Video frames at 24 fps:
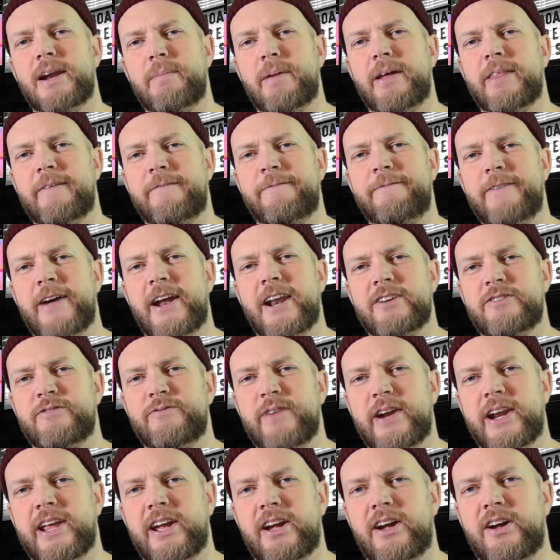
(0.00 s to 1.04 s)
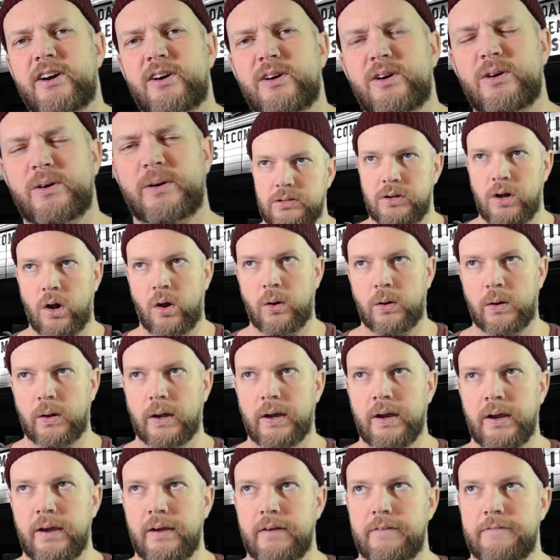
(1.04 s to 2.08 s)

about the Fetish video, or